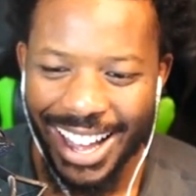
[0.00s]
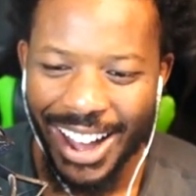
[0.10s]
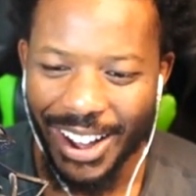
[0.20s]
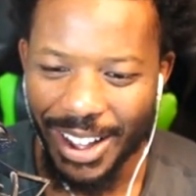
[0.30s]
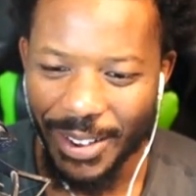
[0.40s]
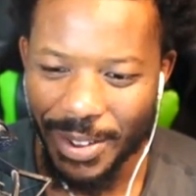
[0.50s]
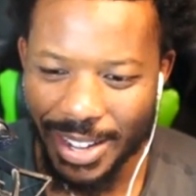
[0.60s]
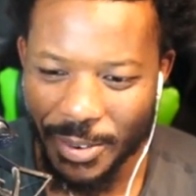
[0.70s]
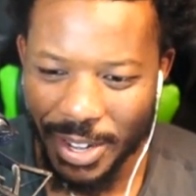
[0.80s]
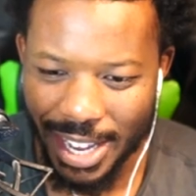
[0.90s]
All right, we need,
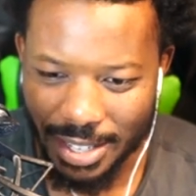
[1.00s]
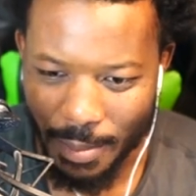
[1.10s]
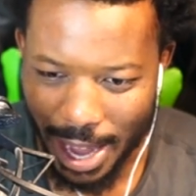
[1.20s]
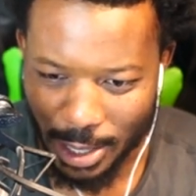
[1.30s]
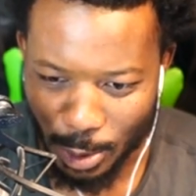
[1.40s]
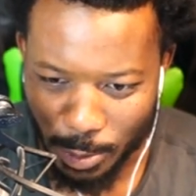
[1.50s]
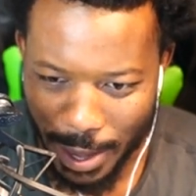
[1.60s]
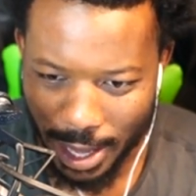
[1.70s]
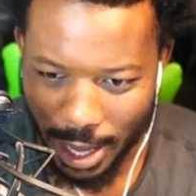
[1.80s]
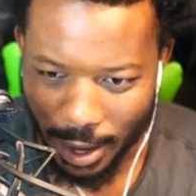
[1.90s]
we need some actual
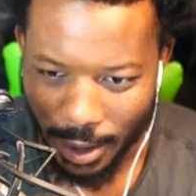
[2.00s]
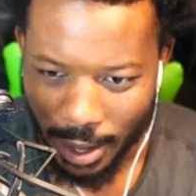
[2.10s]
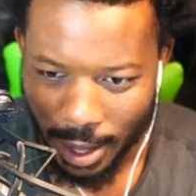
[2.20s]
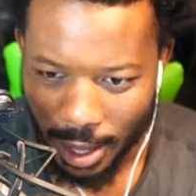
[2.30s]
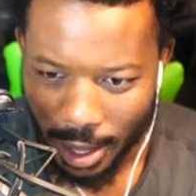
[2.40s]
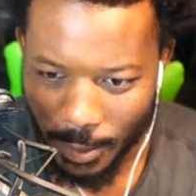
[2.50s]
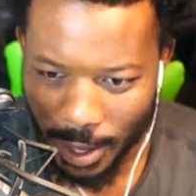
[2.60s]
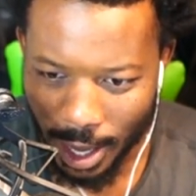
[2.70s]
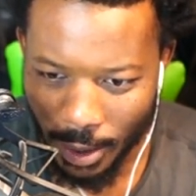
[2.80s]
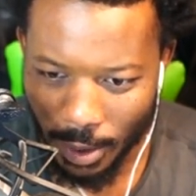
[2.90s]
speed here. Here we
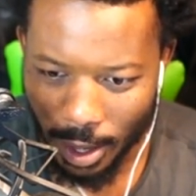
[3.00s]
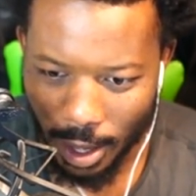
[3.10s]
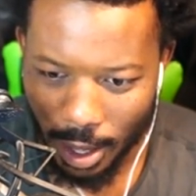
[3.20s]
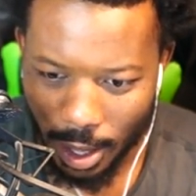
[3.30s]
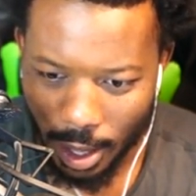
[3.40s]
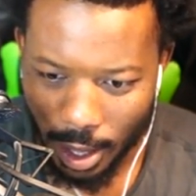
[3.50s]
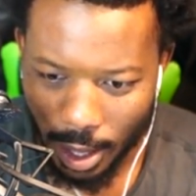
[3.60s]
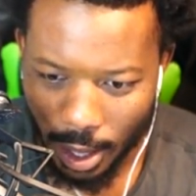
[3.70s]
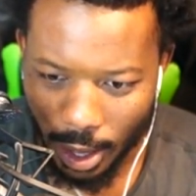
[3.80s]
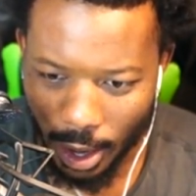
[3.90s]
go.
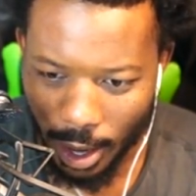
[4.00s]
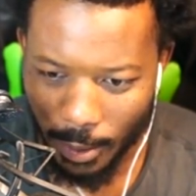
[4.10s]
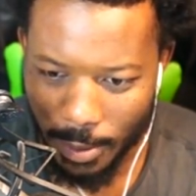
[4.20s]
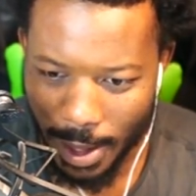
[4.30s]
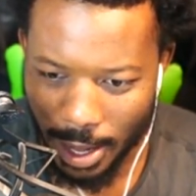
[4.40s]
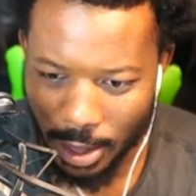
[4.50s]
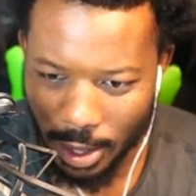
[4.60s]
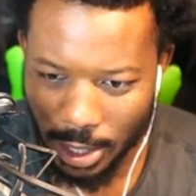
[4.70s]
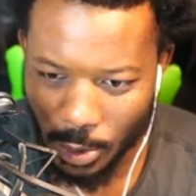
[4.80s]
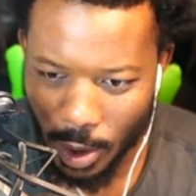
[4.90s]
All right, we made it through
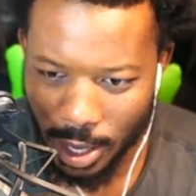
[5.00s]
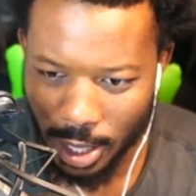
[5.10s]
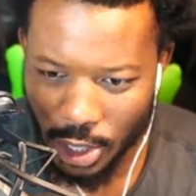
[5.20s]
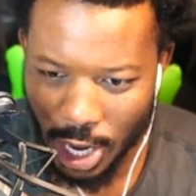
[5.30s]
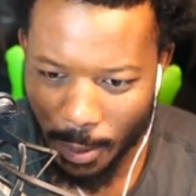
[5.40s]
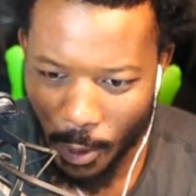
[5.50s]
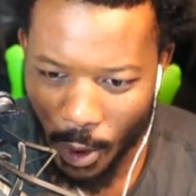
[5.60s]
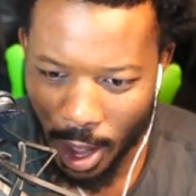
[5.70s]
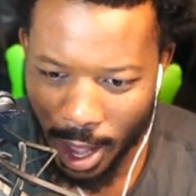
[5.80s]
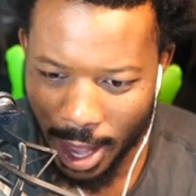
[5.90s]
this one. Another
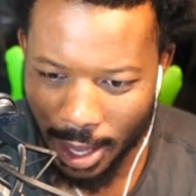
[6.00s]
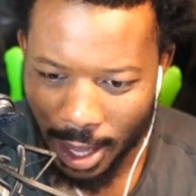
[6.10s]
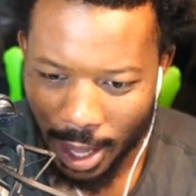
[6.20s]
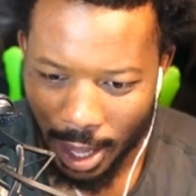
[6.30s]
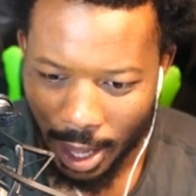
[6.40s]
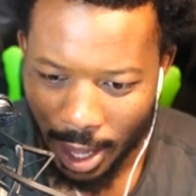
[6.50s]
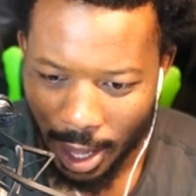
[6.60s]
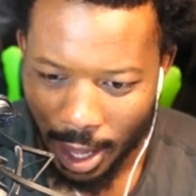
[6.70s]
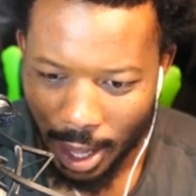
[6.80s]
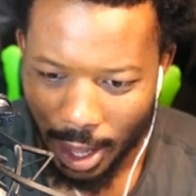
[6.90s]
checkpoint.
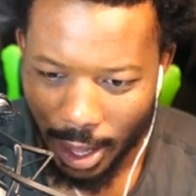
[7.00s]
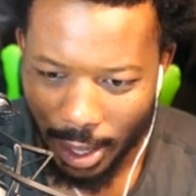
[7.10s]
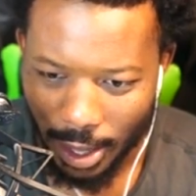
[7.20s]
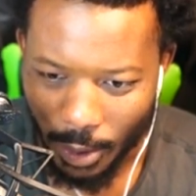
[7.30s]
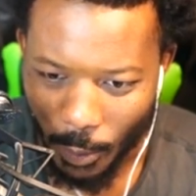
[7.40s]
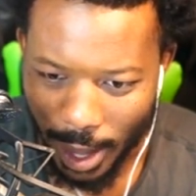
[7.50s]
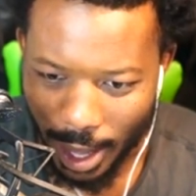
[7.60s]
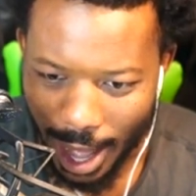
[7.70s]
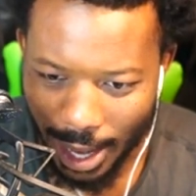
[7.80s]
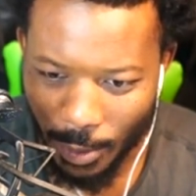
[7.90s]

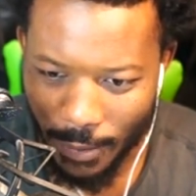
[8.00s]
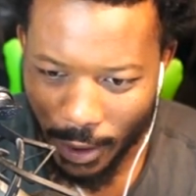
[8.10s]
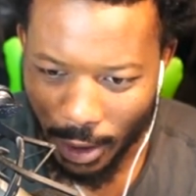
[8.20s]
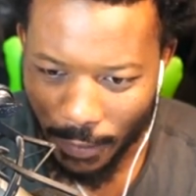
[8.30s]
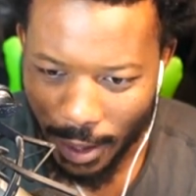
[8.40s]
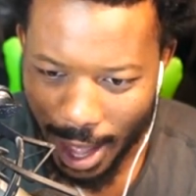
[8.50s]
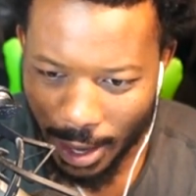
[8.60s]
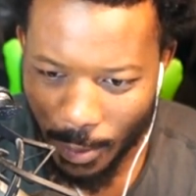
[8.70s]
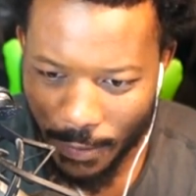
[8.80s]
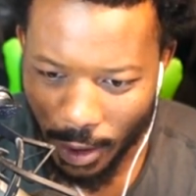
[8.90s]
Wait, how did we fall off? How
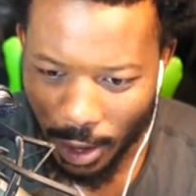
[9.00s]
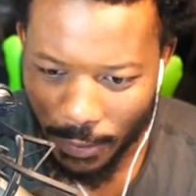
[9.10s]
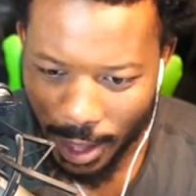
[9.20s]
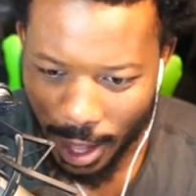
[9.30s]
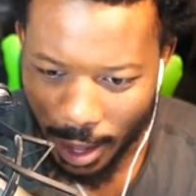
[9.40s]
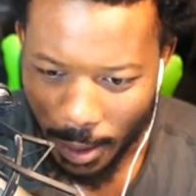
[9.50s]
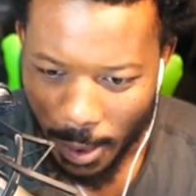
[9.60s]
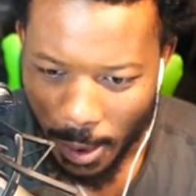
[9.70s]
did we fall off of that?